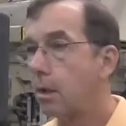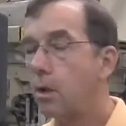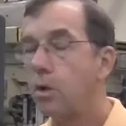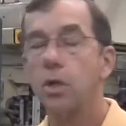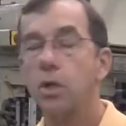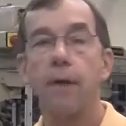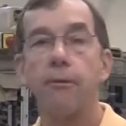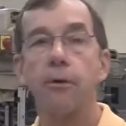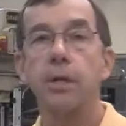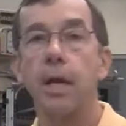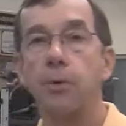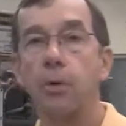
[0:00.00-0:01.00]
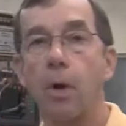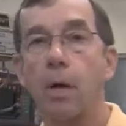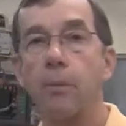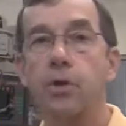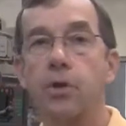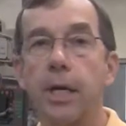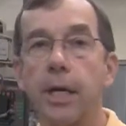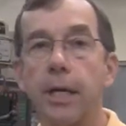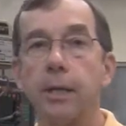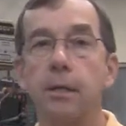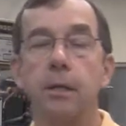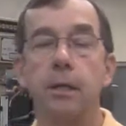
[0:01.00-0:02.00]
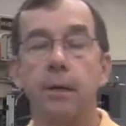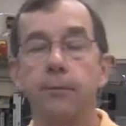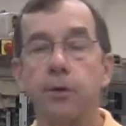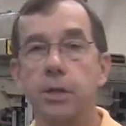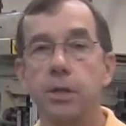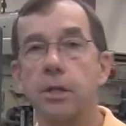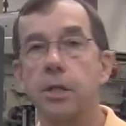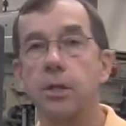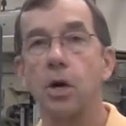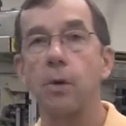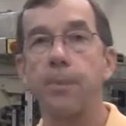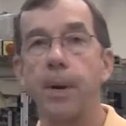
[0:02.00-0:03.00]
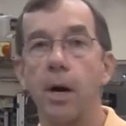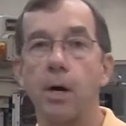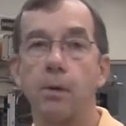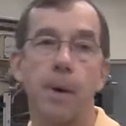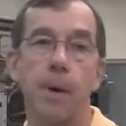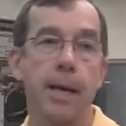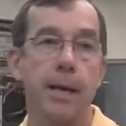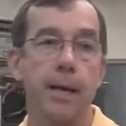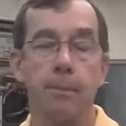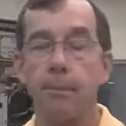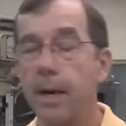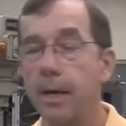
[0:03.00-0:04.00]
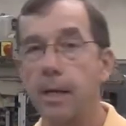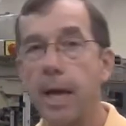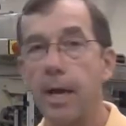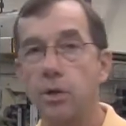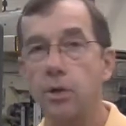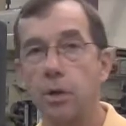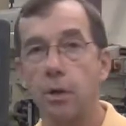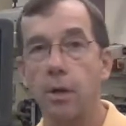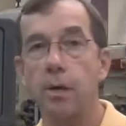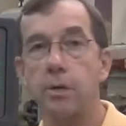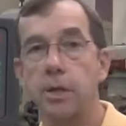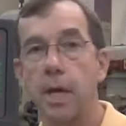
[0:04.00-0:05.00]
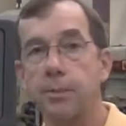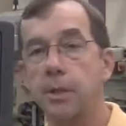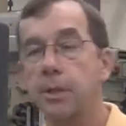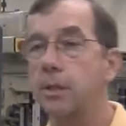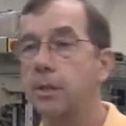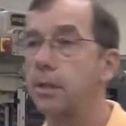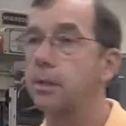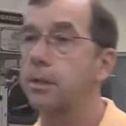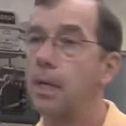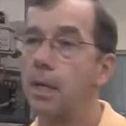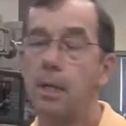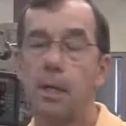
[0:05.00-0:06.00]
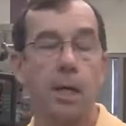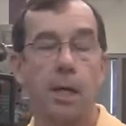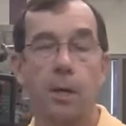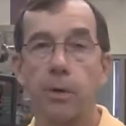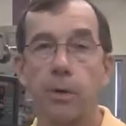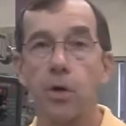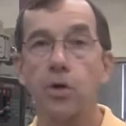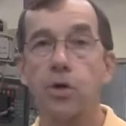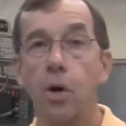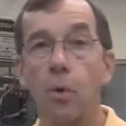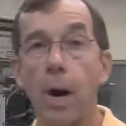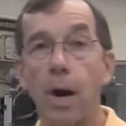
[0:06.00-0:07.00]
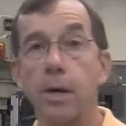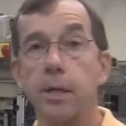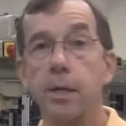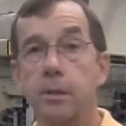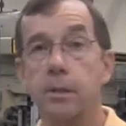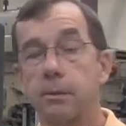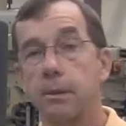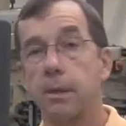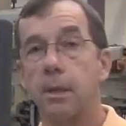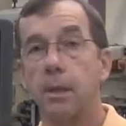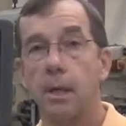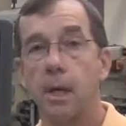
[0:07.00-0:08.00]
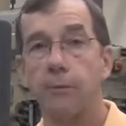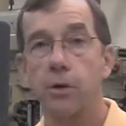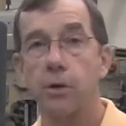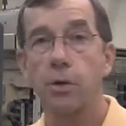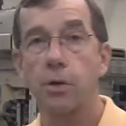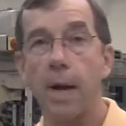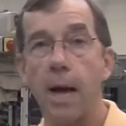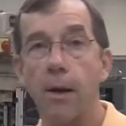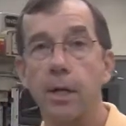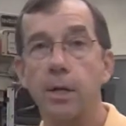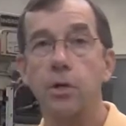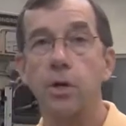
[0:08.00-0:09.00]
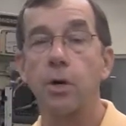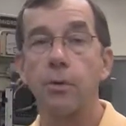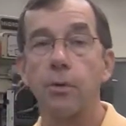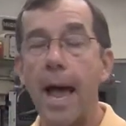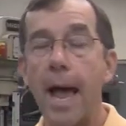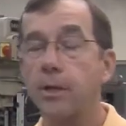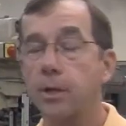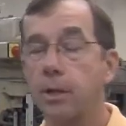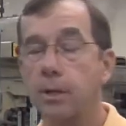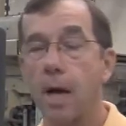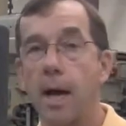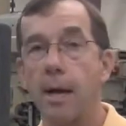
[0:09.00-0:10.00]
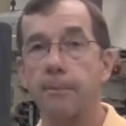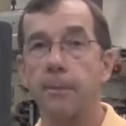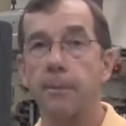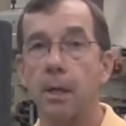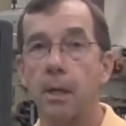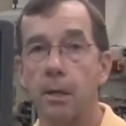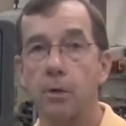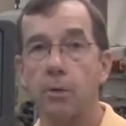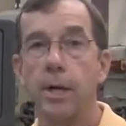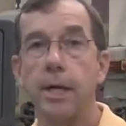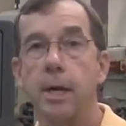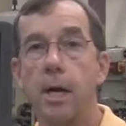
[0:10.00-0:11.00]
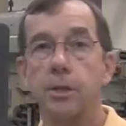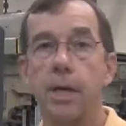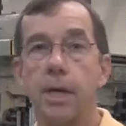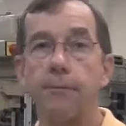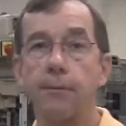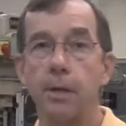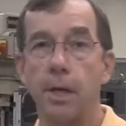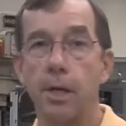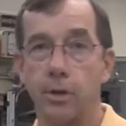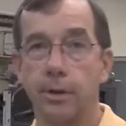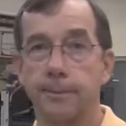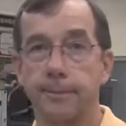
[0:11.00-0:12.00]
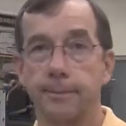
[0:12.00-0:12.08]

You should never attempt to run a machine if your senses are impaired by medication or other substances that can reduce your awareness of your surroundings or your reaction time, creating an unsafe condition.